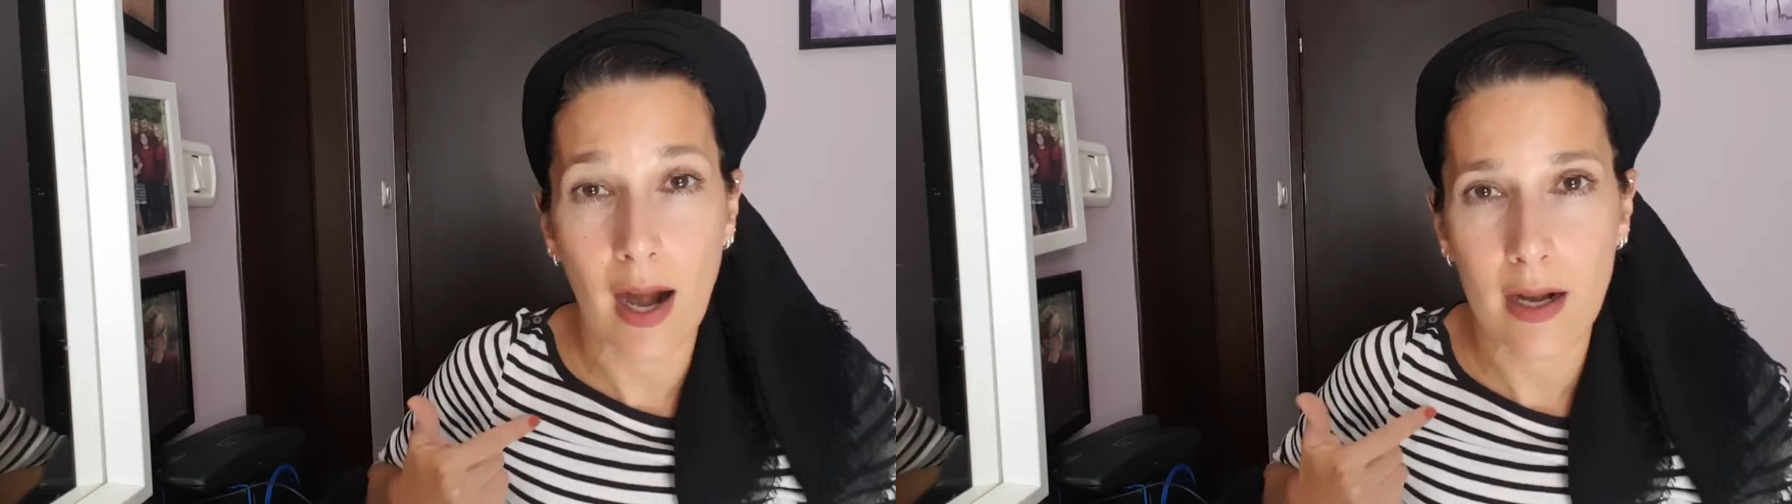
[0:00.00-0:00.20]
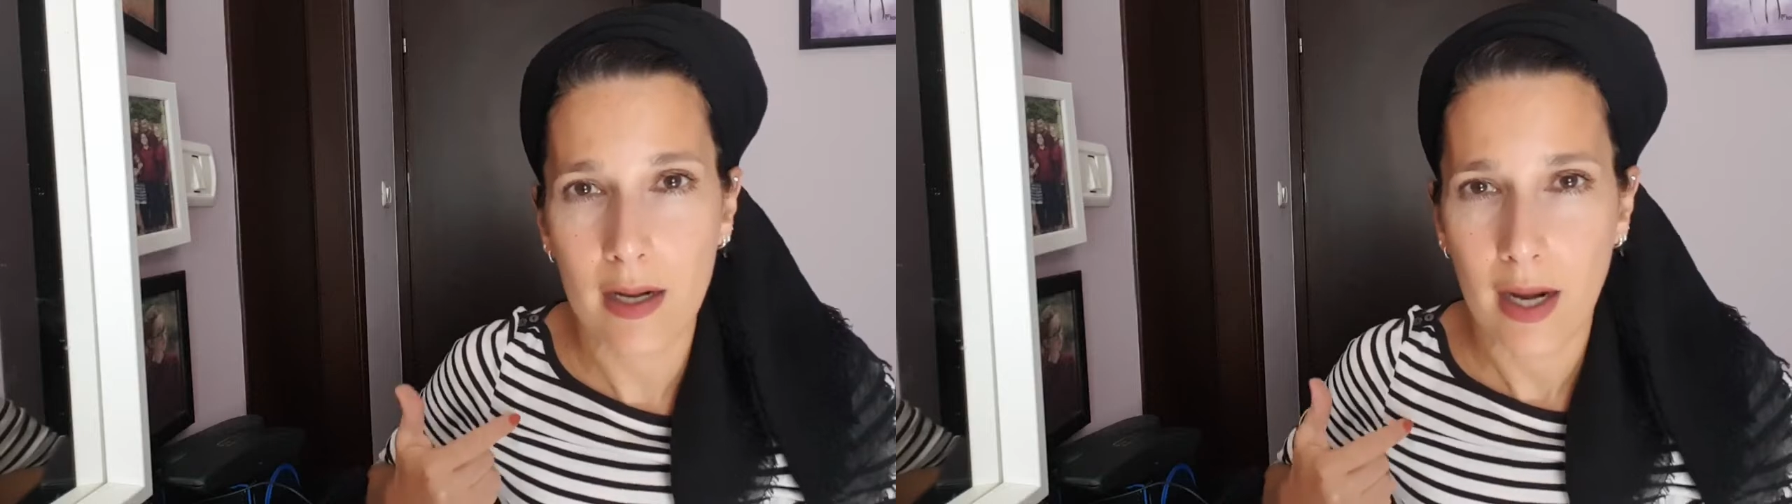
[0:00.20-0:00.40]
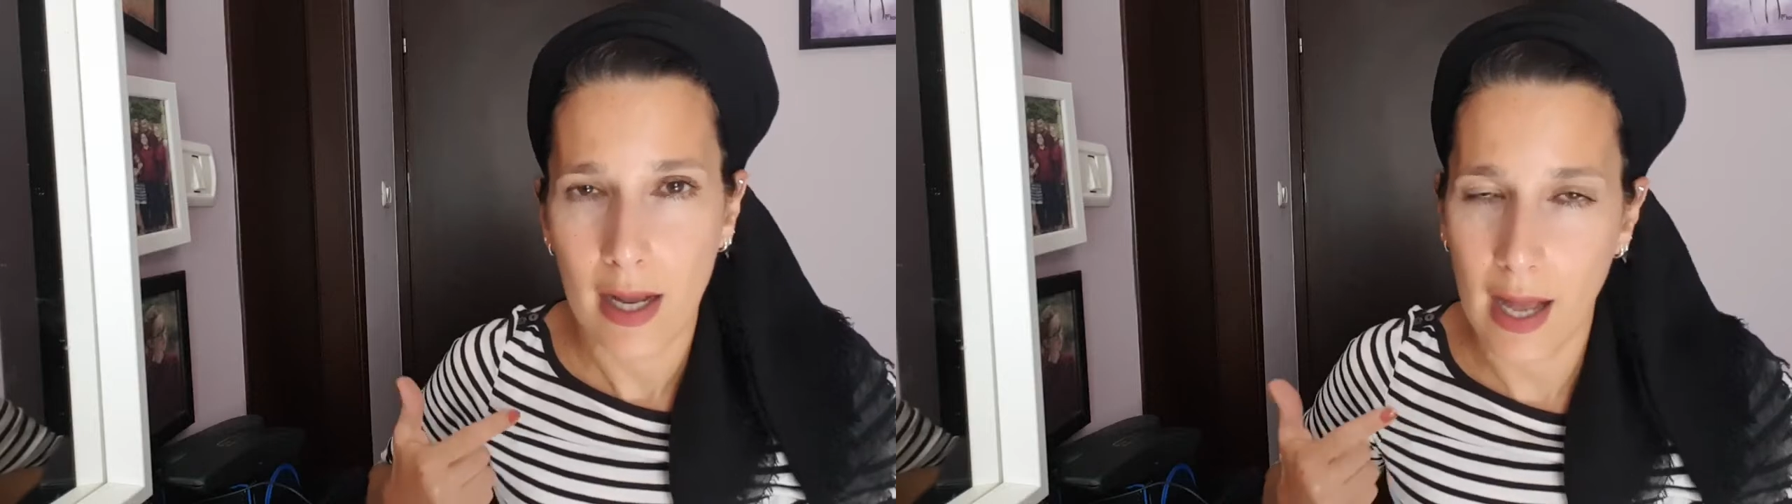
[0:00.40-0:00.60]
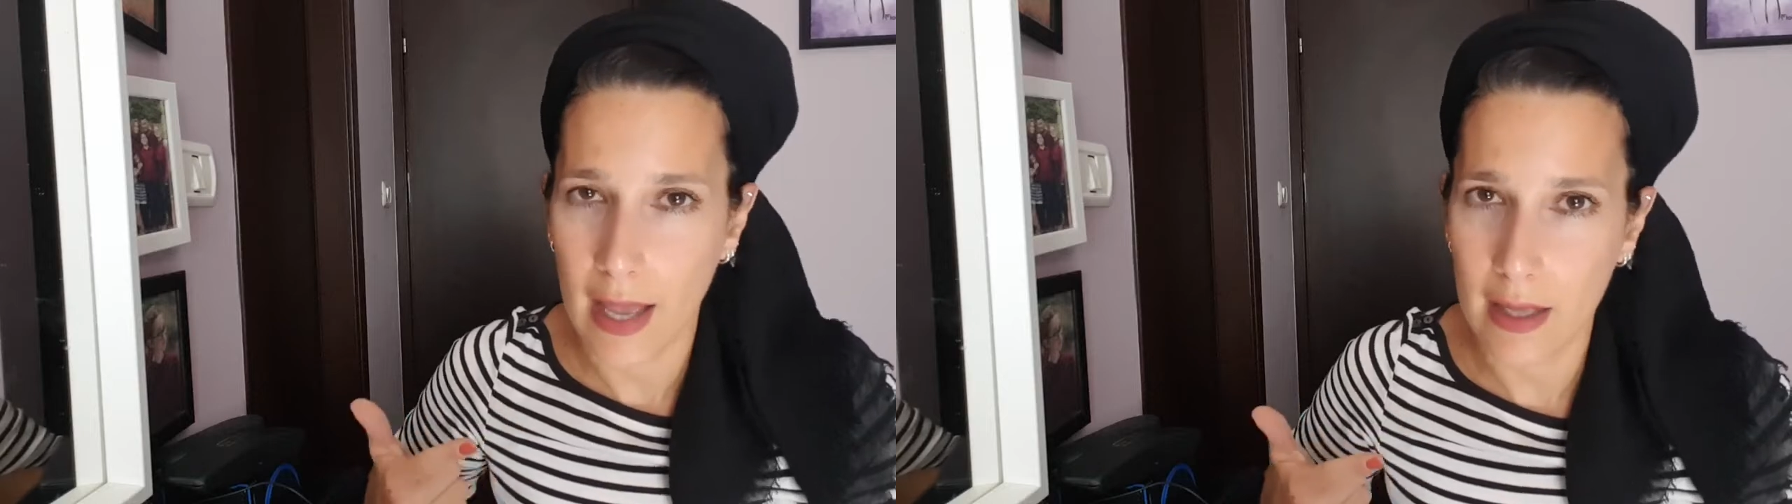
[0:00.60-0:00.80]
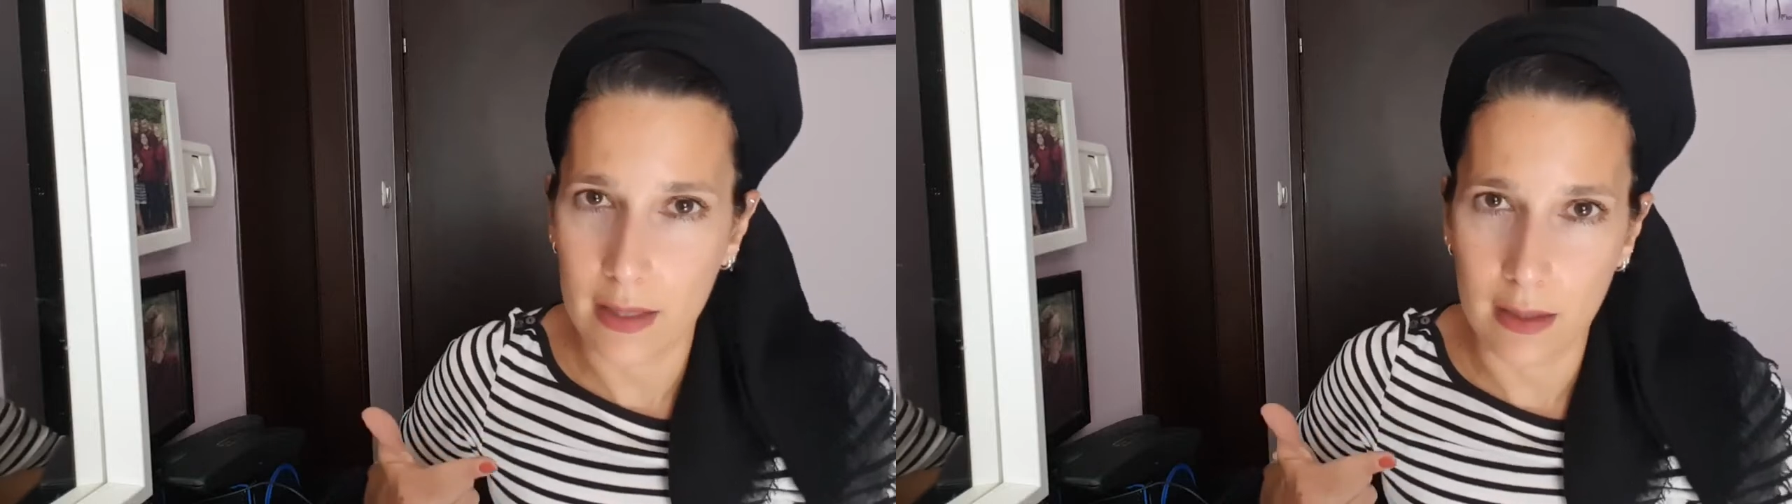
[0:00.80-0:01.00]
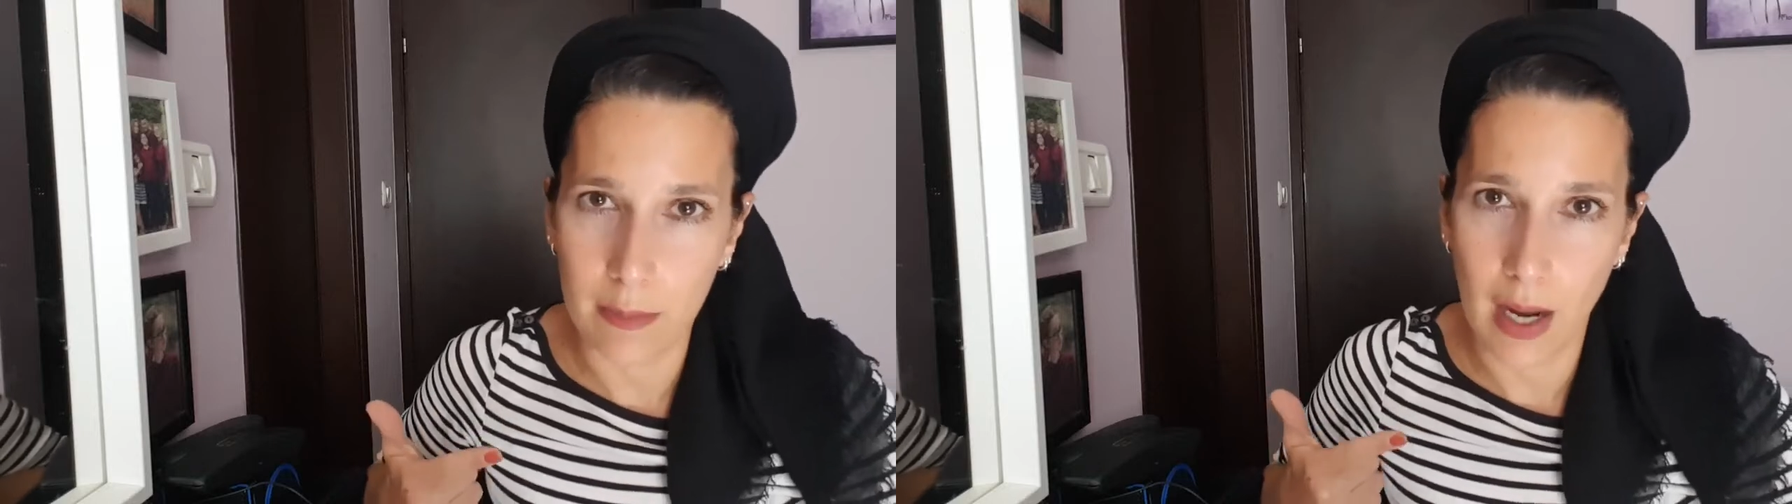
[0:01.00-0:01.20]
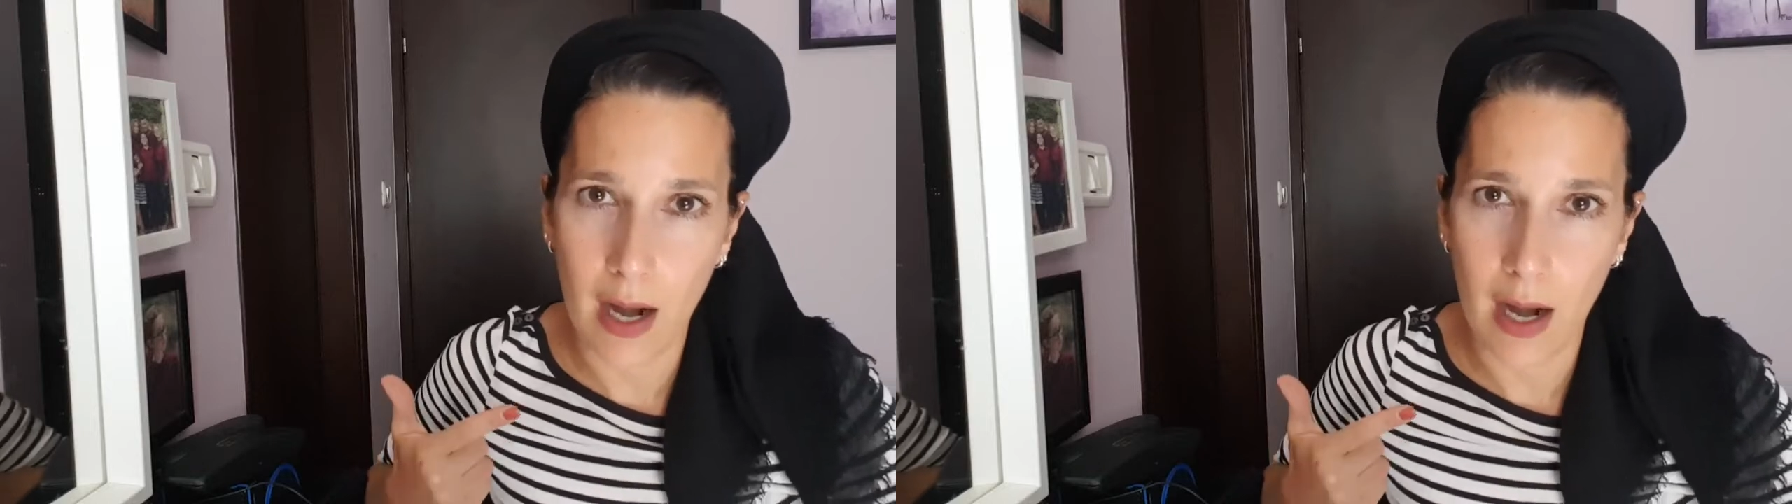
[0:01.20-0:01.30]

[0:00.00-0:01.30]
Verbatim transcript: our Chayilim,